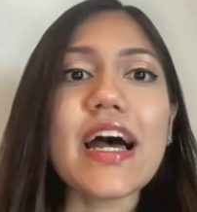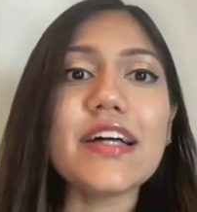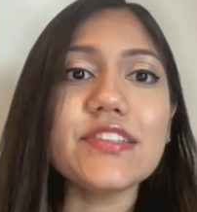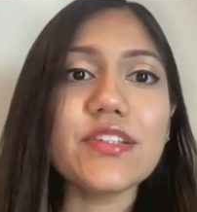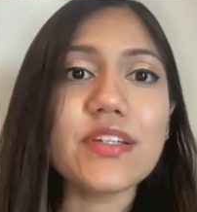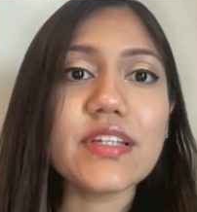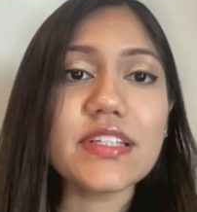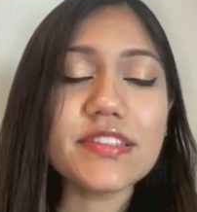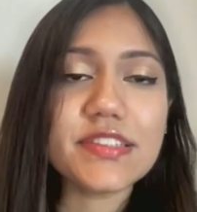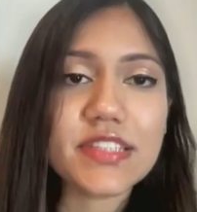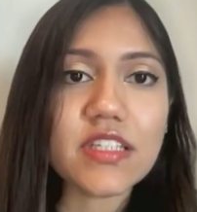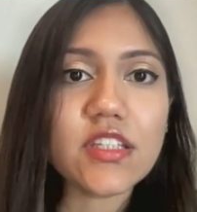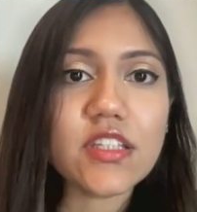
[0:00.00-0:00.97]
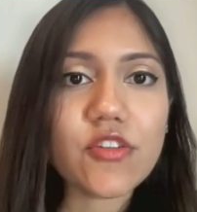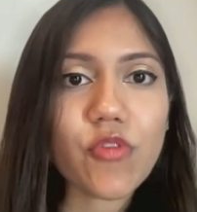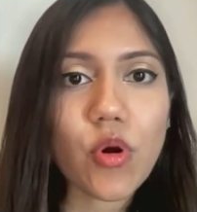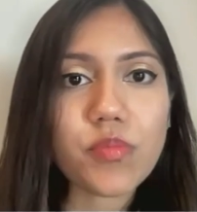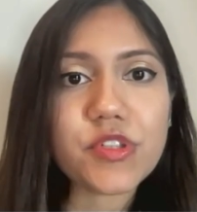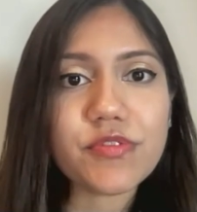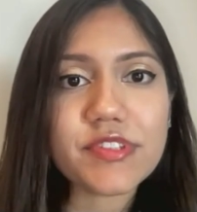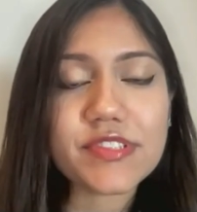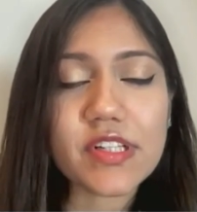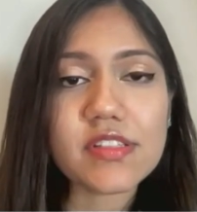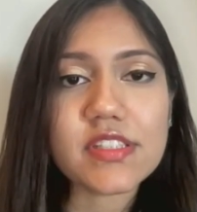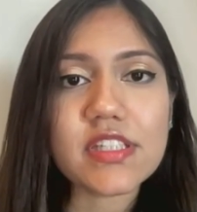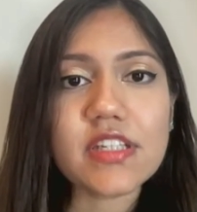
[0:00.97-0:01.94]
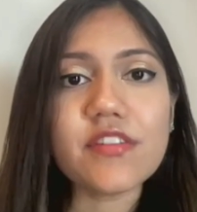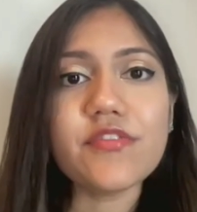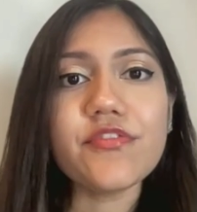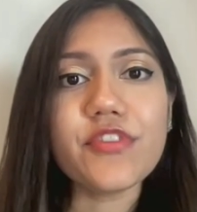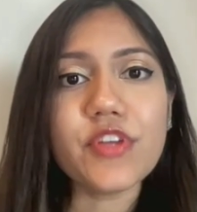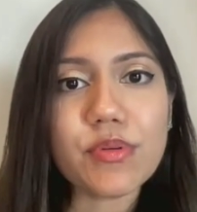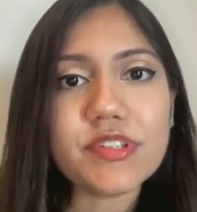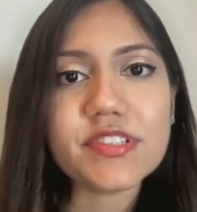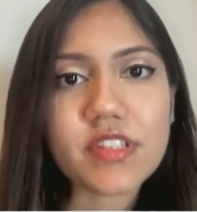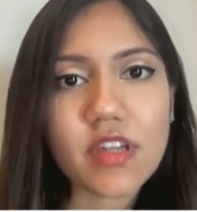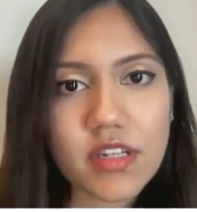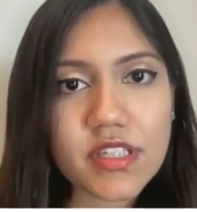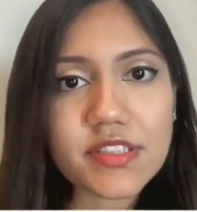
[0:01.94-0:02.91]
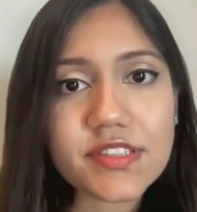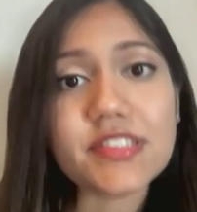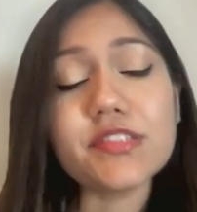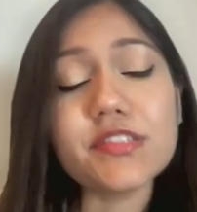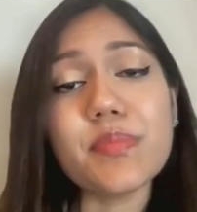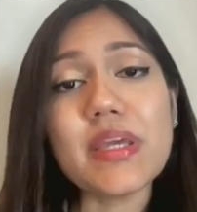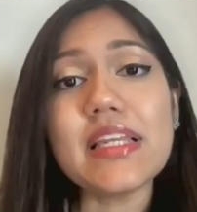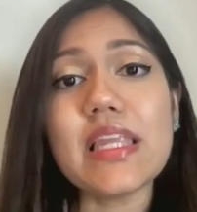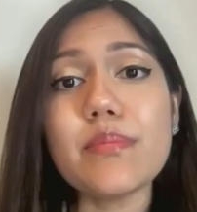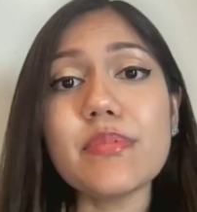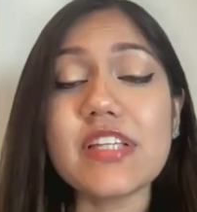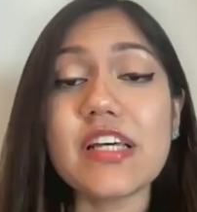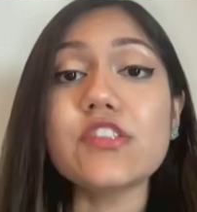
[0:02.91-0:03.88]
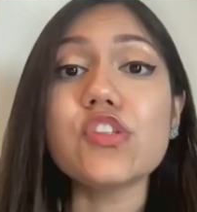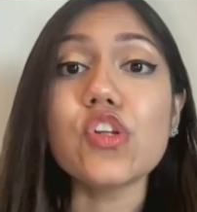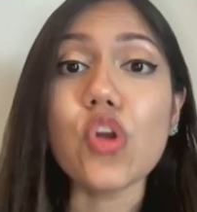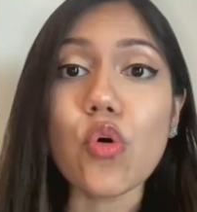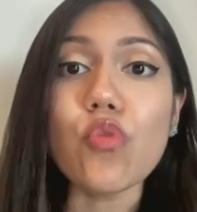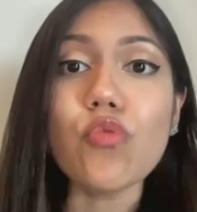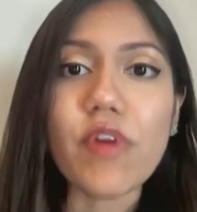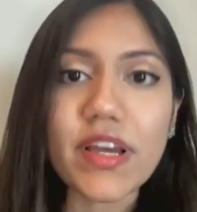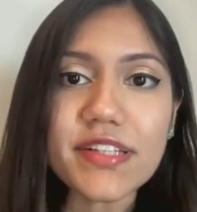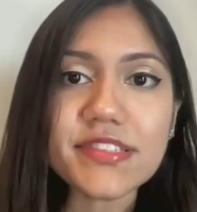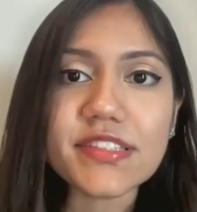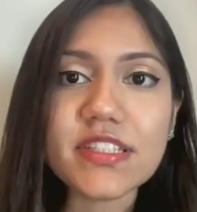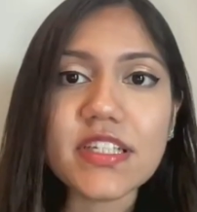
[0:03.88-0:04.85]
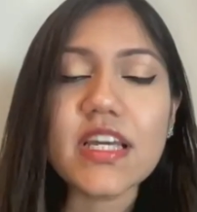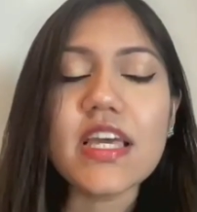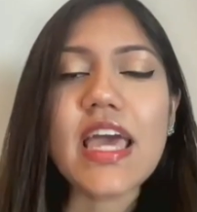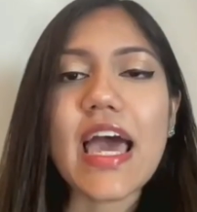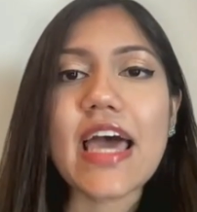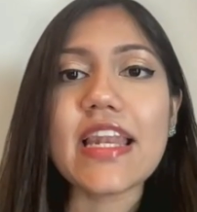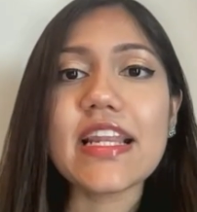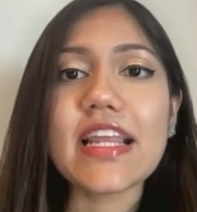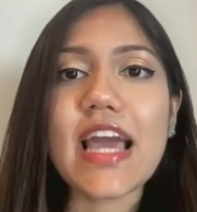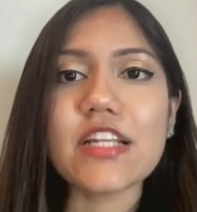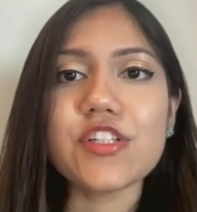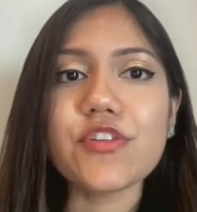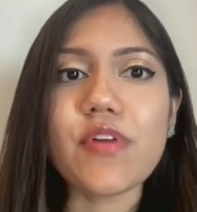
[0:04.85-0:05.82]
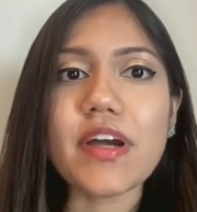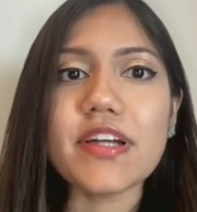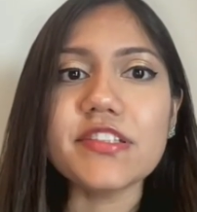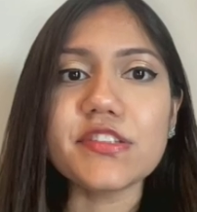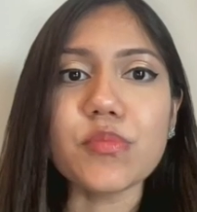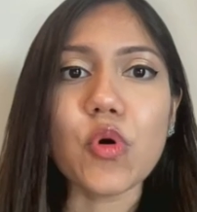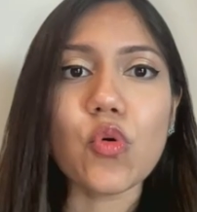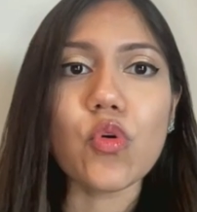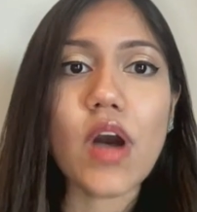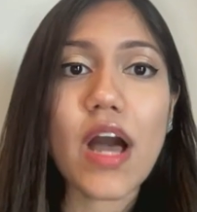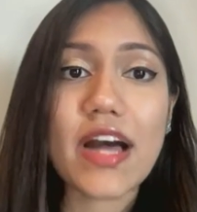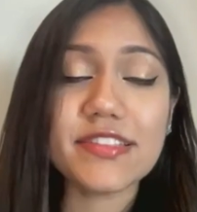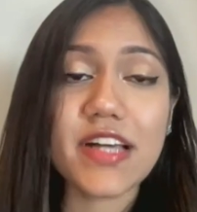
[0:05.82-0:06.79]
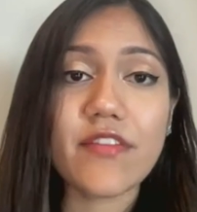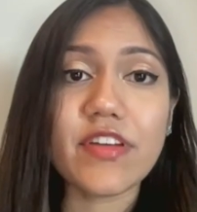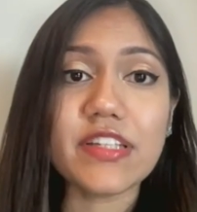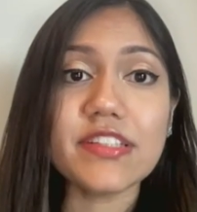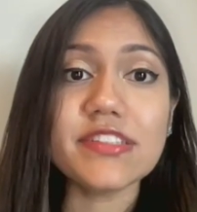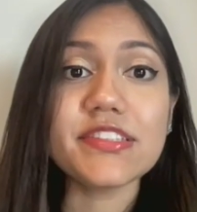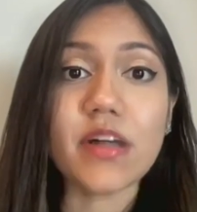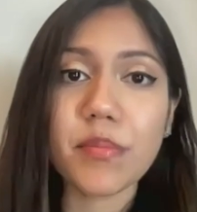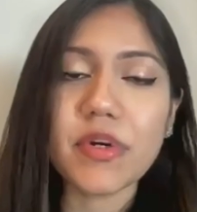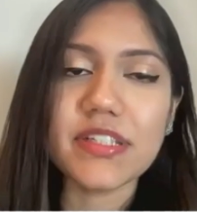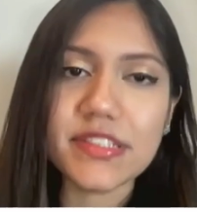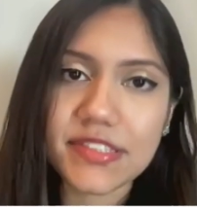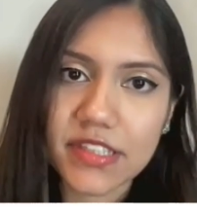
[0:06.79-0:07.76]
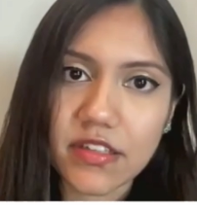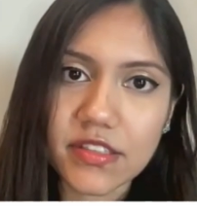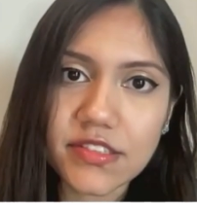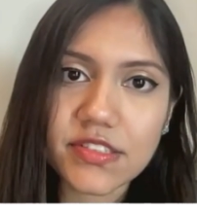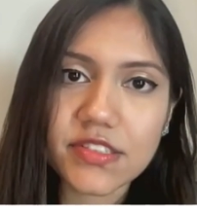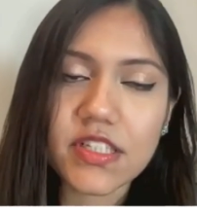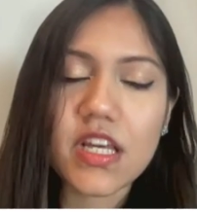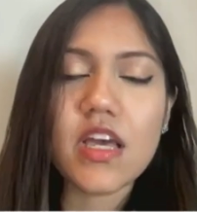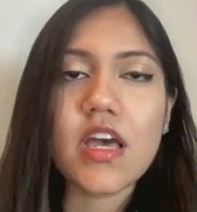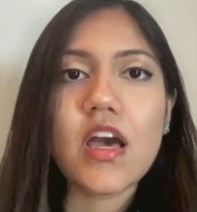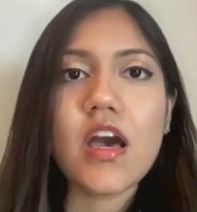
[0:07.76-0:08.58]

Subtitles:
As you can see, the ROB2 resulted in fewer studies as being labeled as low risk, and it categorized more as having some concerns.